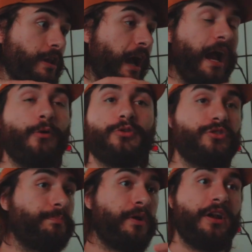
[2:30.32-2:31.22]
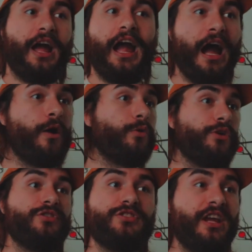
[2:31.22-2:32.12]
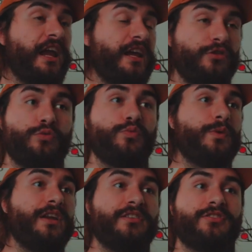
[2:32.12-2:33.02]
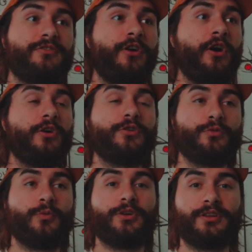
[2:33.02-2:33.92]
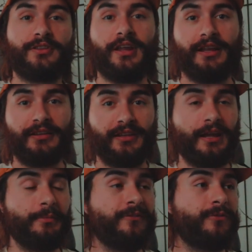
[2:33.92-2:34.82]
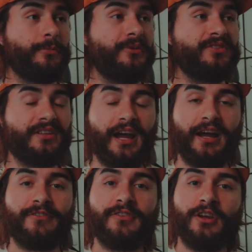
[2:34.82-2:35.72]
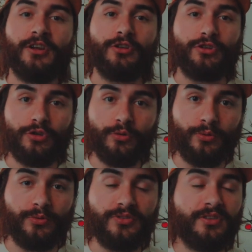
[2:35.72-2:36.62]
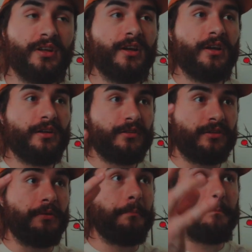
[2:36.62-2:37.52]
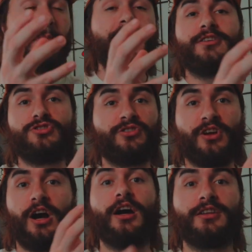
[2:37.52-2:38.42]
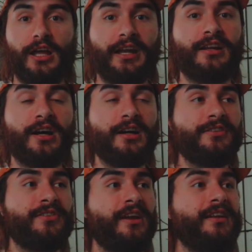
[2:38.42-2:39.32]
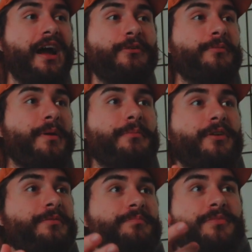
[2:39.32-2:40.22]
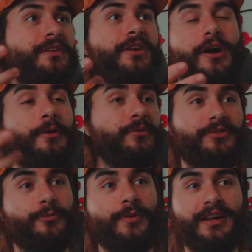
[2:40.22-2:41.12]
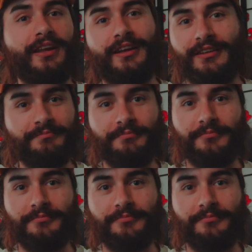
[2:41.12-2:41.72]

hours upon hours, days, weeks of hard work that Game Informer staff used to make just online content. I remember, you know, I wasn't reading